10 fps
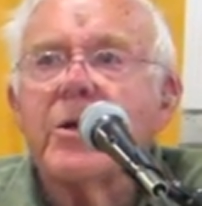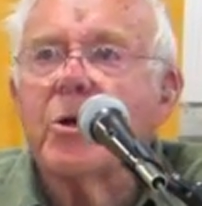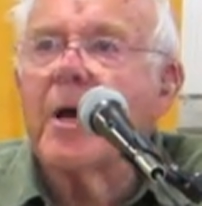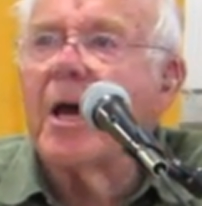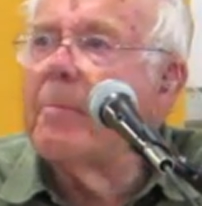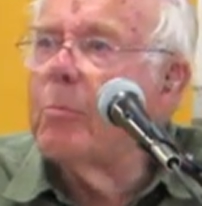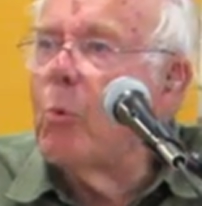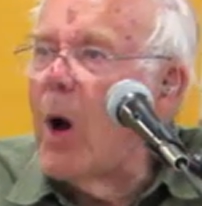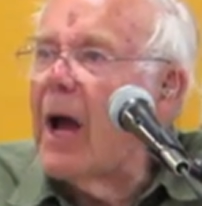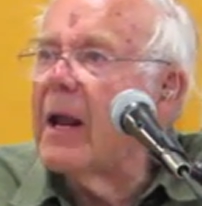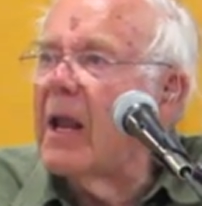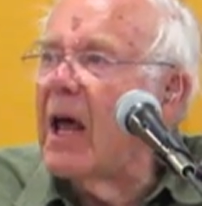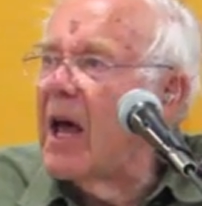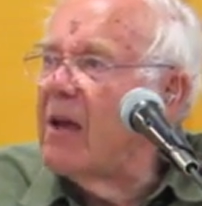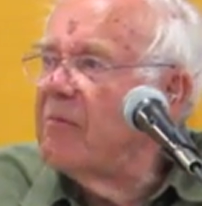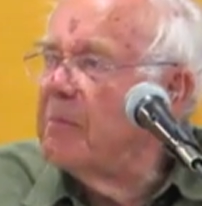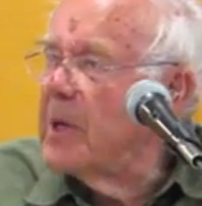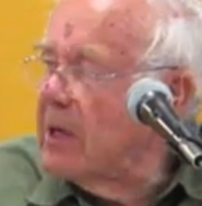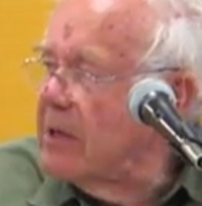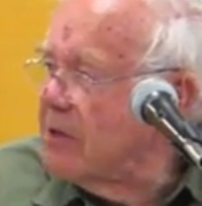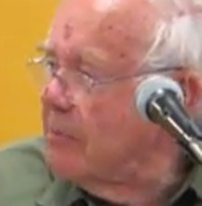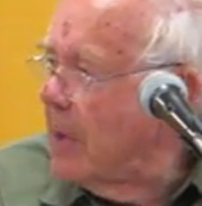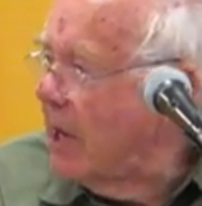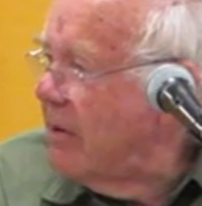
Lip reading: Took up wildlife because of my